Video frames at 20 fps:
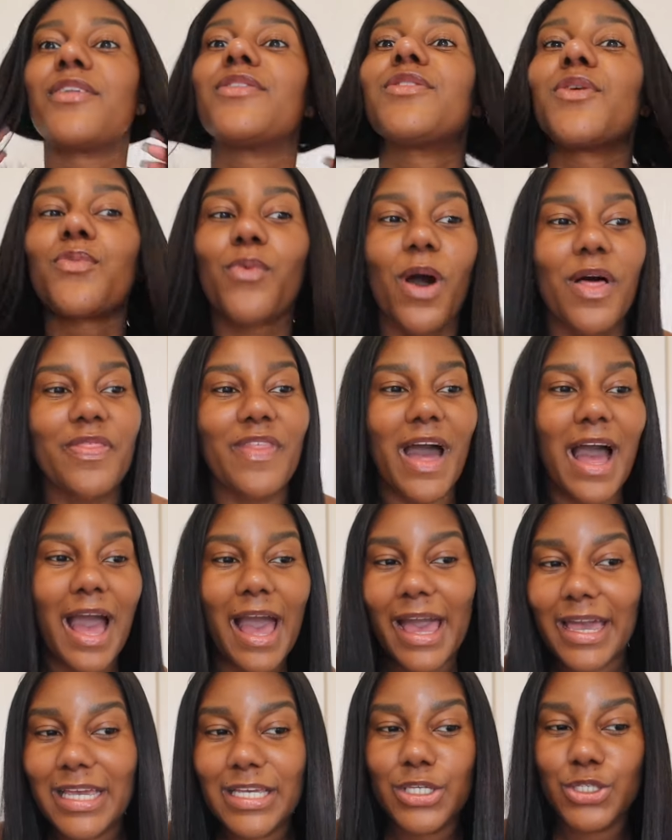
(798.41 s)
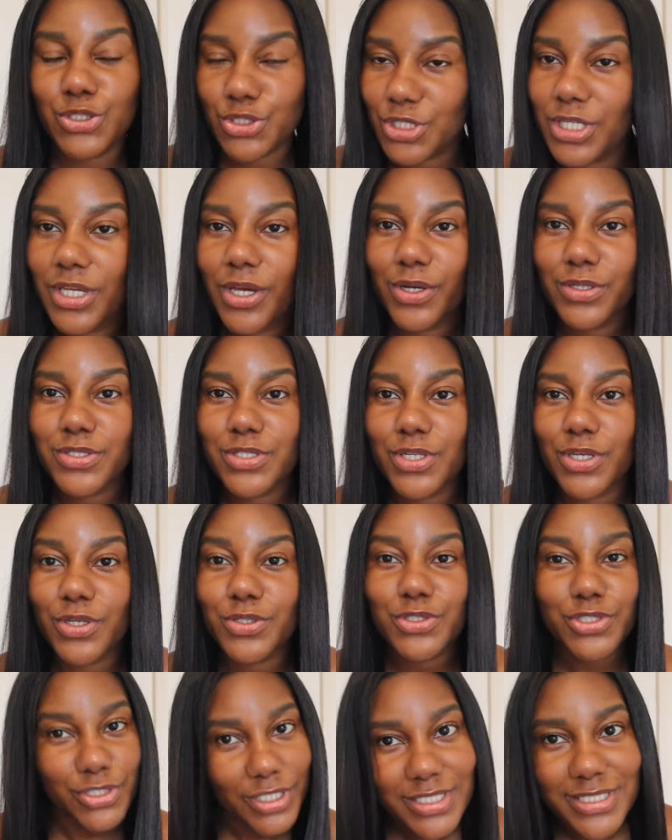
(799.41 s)
the one that I usually go
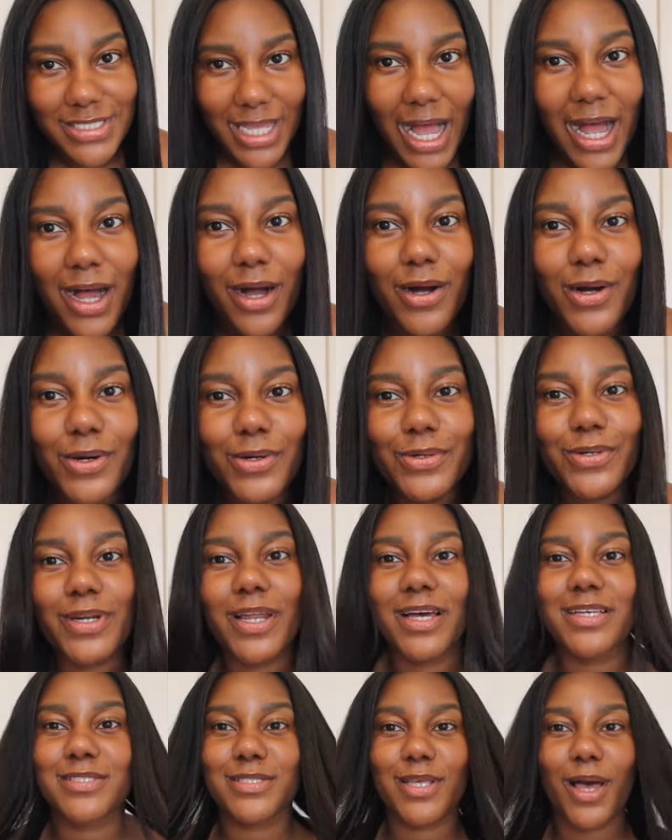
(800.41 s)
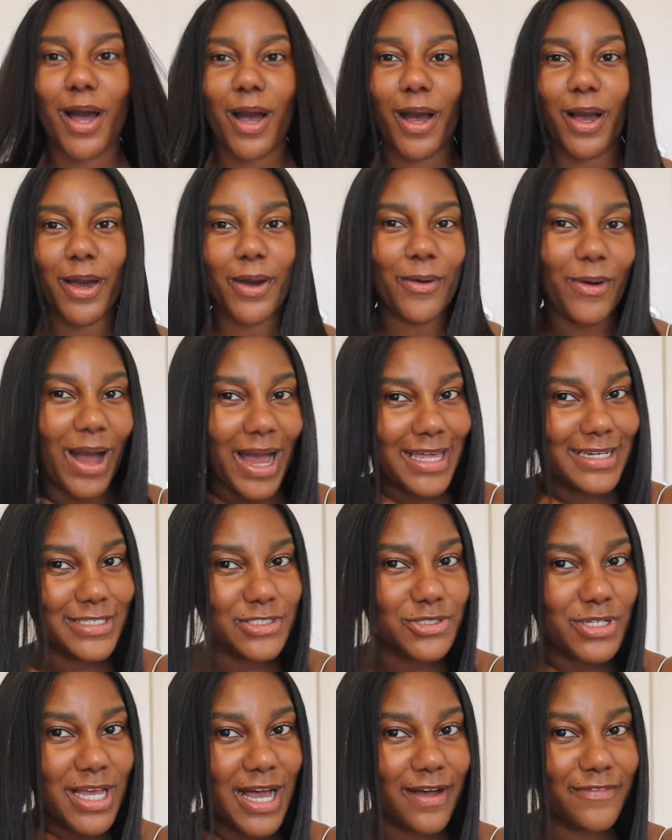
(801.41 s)
to shut down, so I
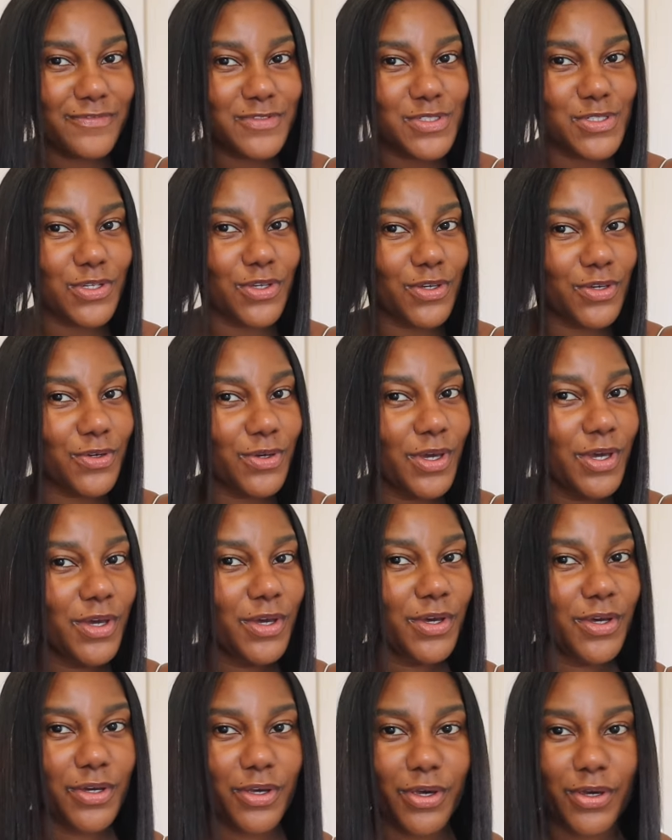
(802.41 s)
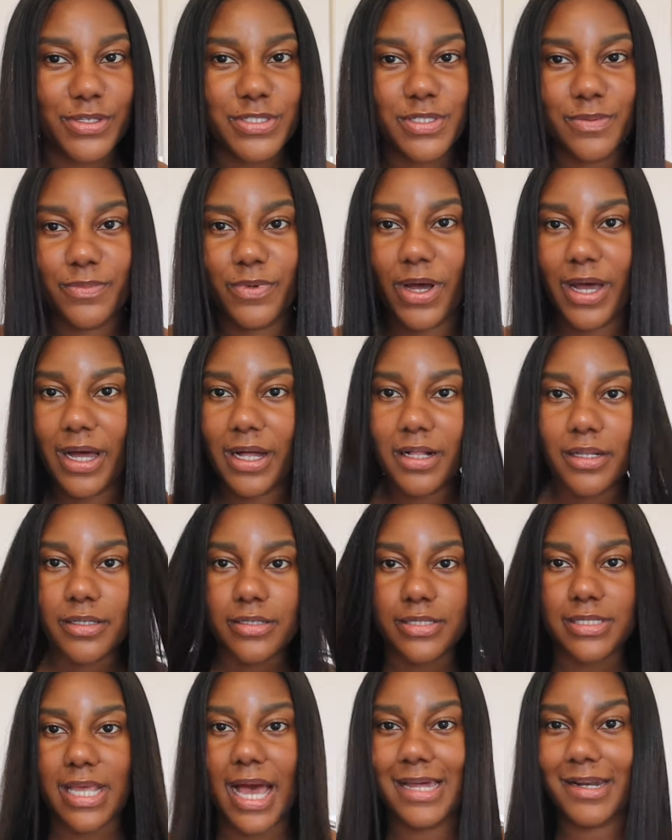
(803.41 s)
literally have to go somewhere else.